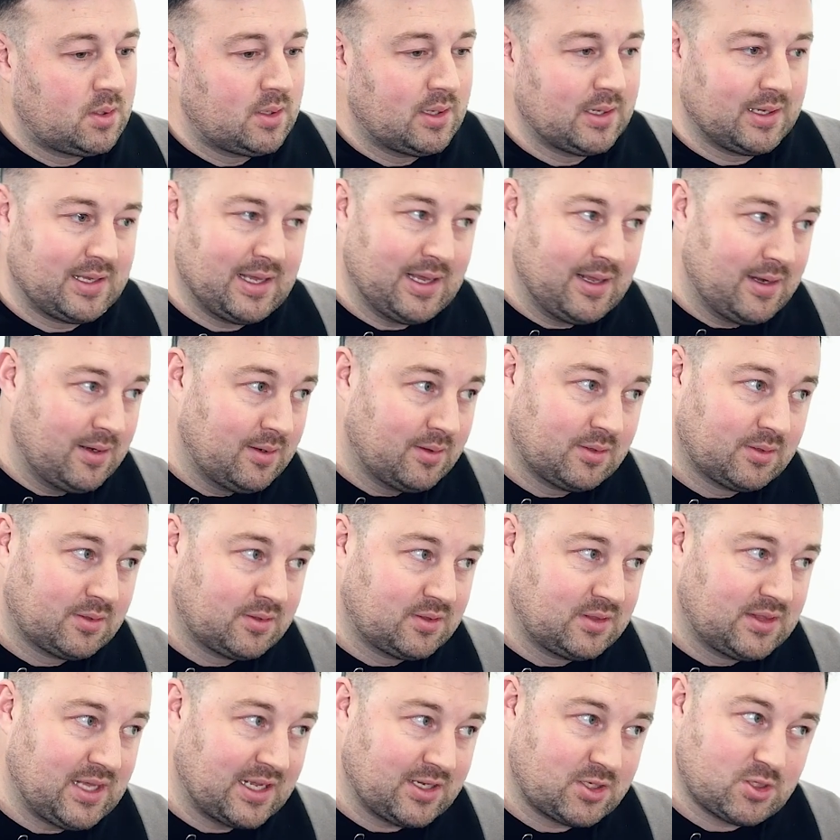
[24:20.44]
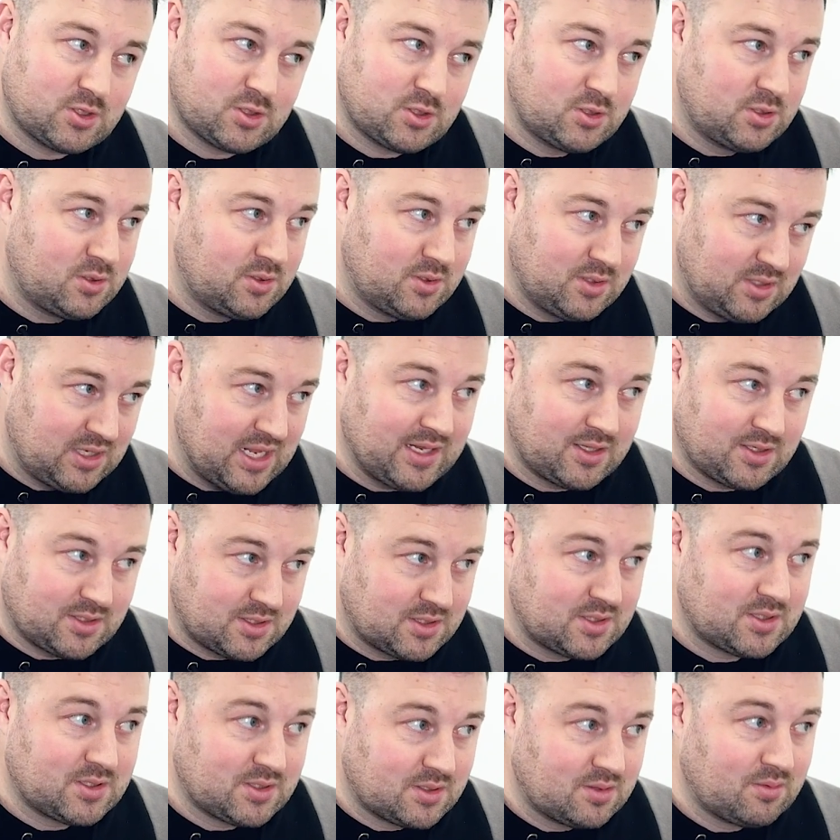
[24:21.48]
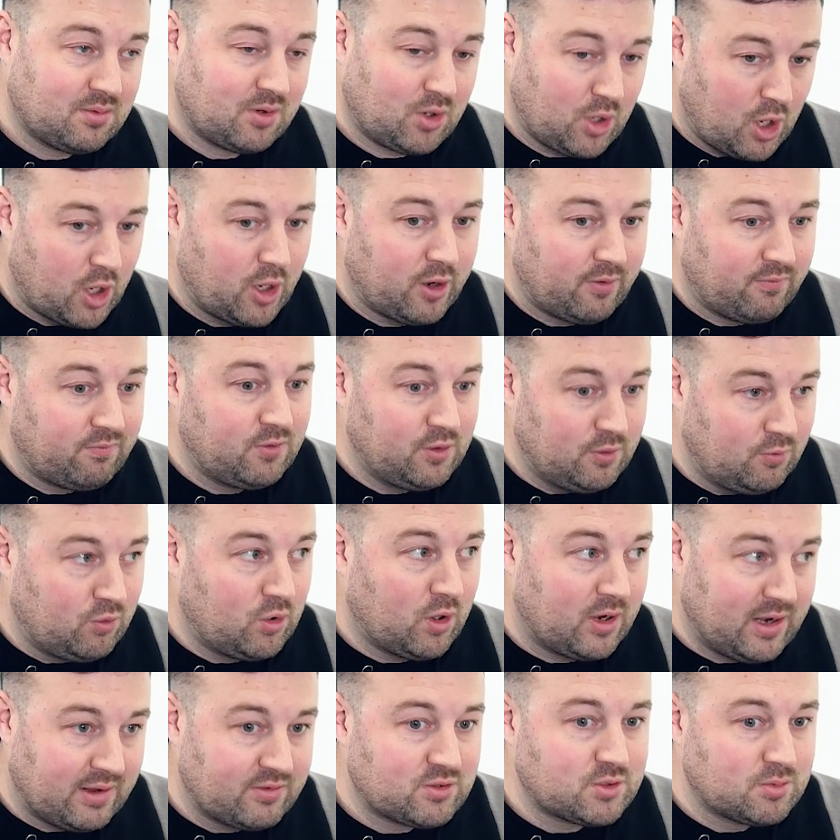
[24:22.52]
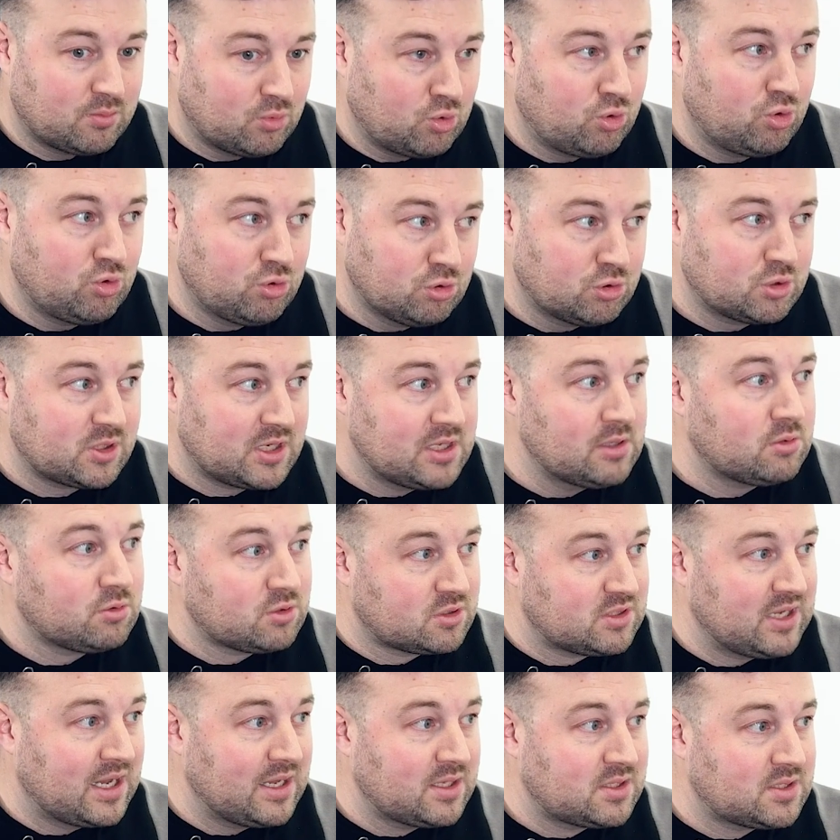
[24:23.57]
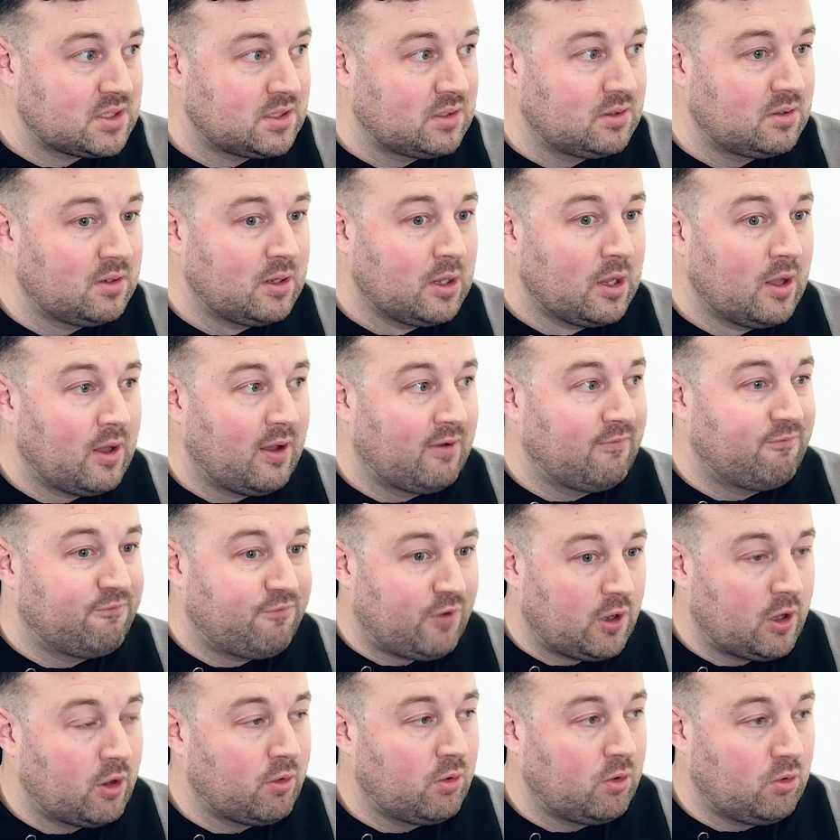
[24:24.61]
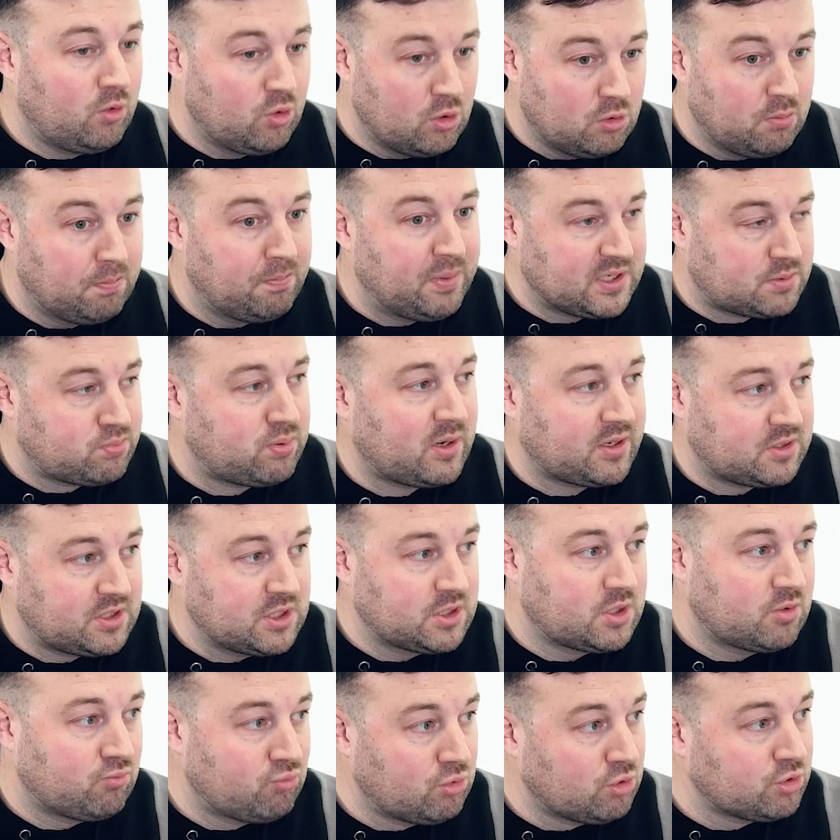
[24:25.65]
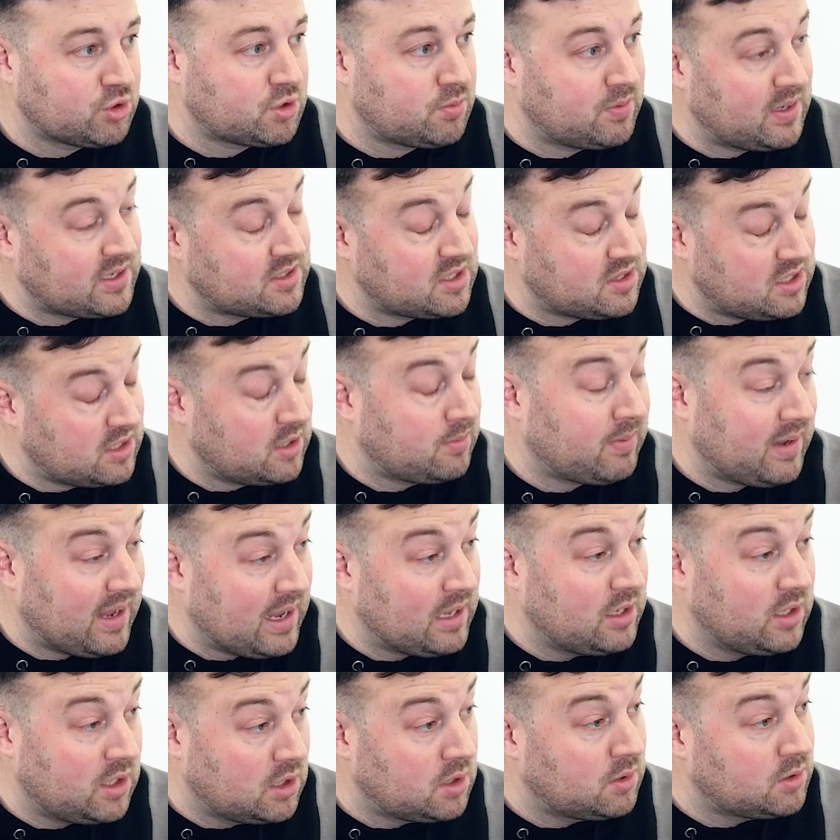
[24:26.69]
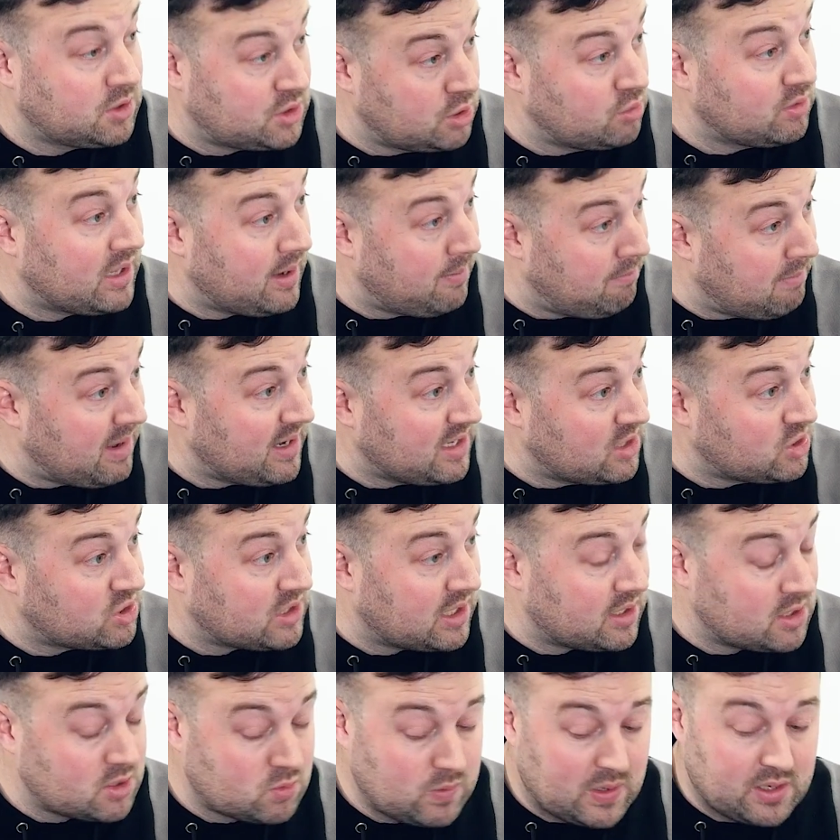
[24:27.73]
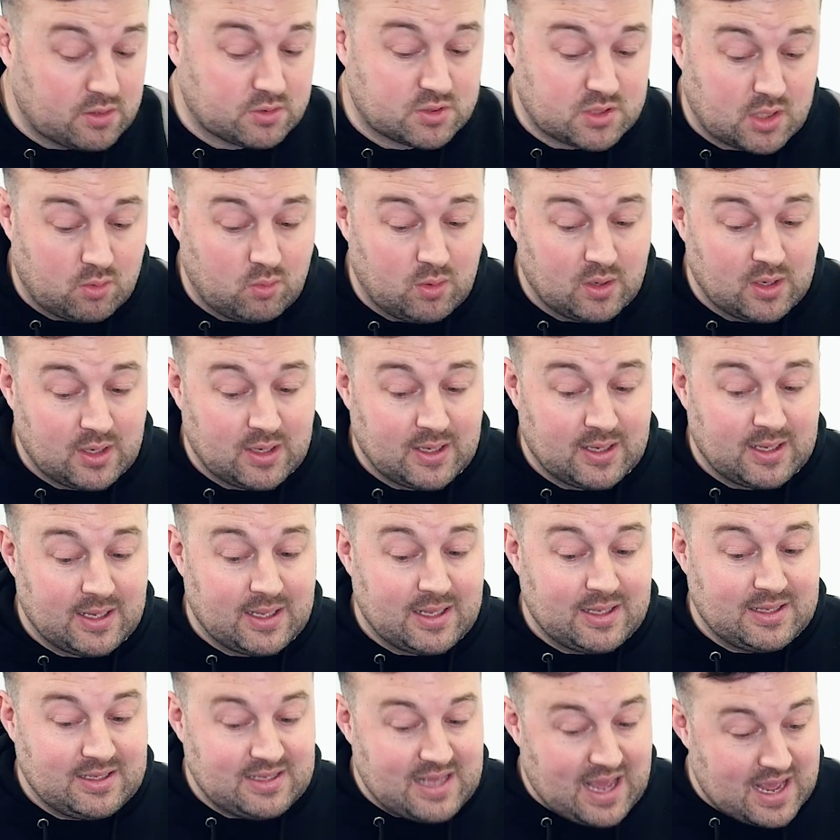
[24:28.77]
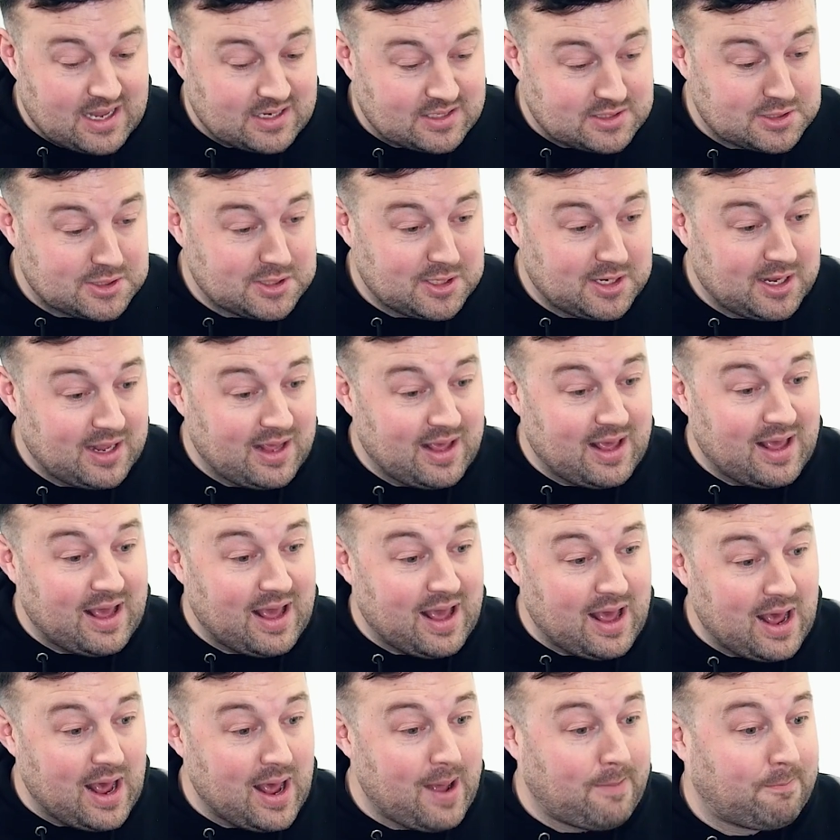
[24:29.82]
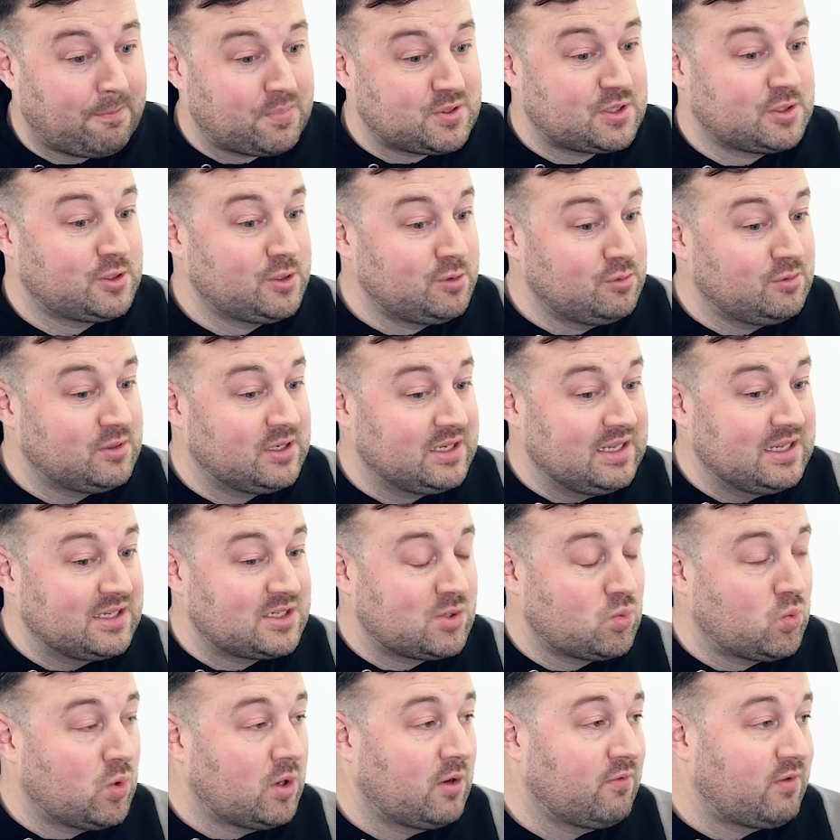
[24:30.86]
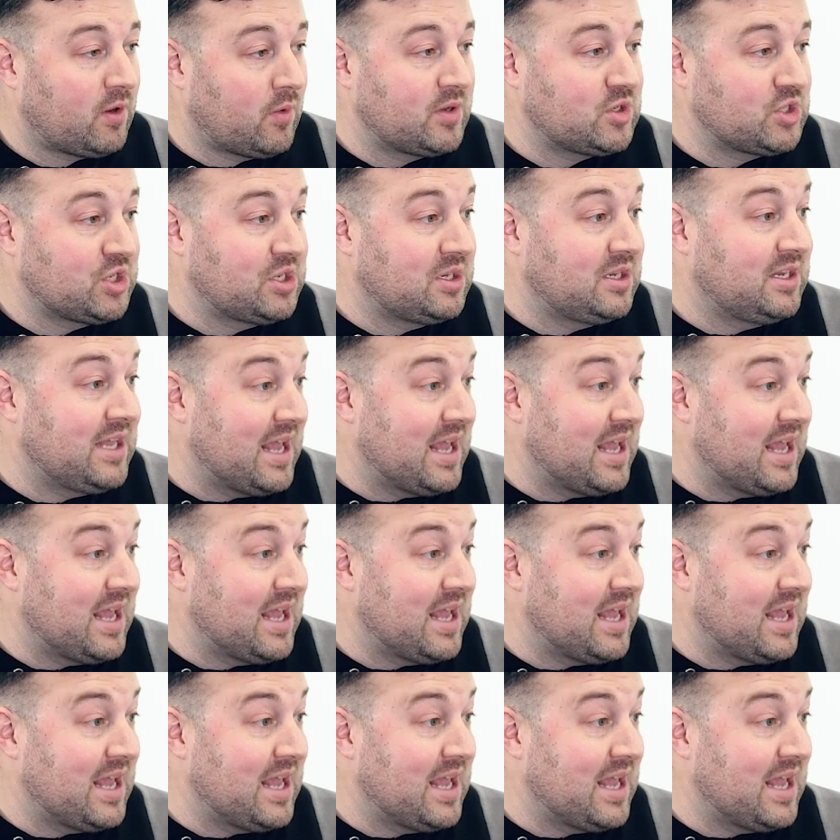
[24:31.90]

Again, that's kind of, you've got to have some good skill set and follow good best practice and rules to be able to think about how you're going to do that and manage that as well. So yes, absolutely, it's a workflow engine.